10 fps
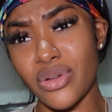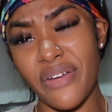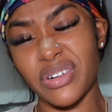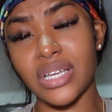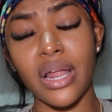do
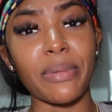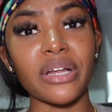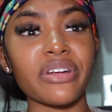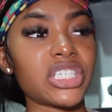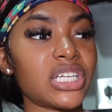everything in
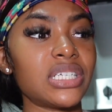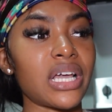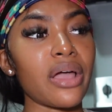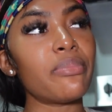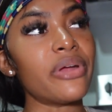moderation, you
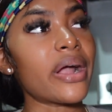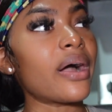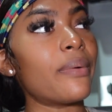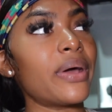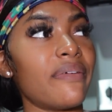take a break
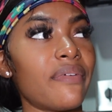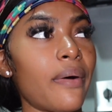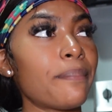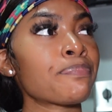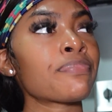and whatever.
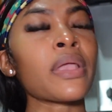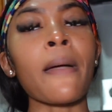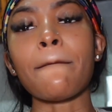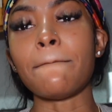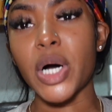
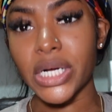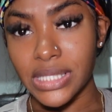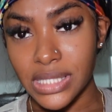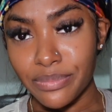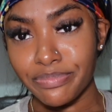But
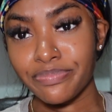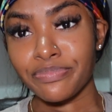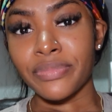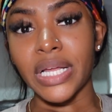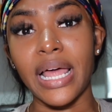
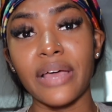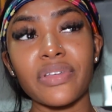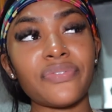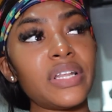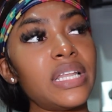life
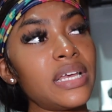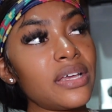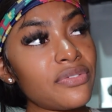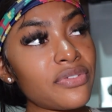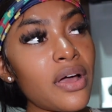
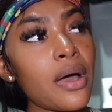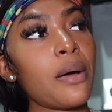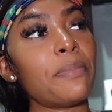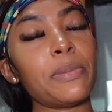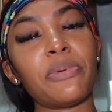definitely, live,
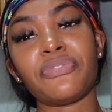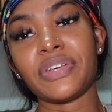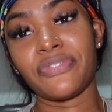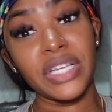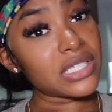people feel
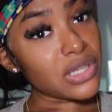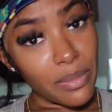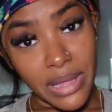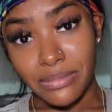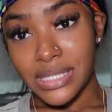fixed
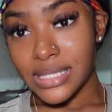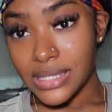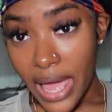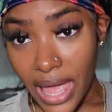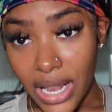up
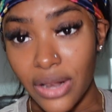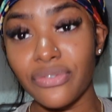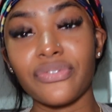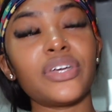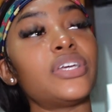
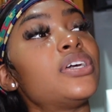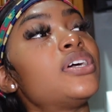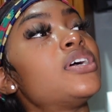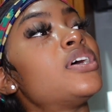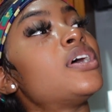themselves. People
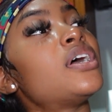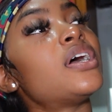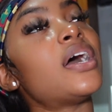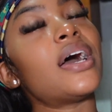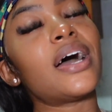leave people to
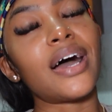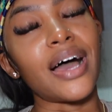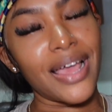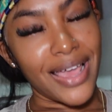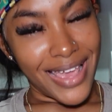them
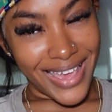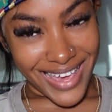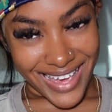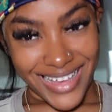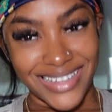choices yes. when you
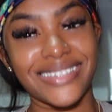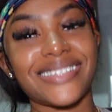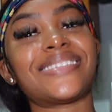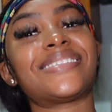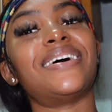come out to
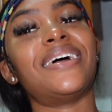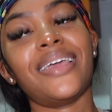that.